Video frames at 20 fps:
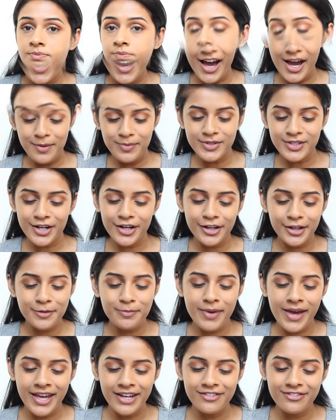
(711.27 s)
I'm starting
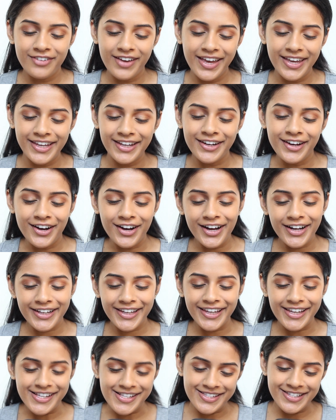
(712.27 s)
PennVet in
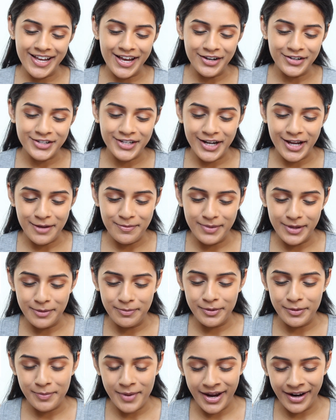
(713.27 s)
August. How should I be
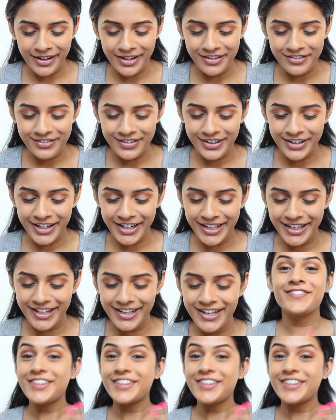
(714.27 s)
preparing for it?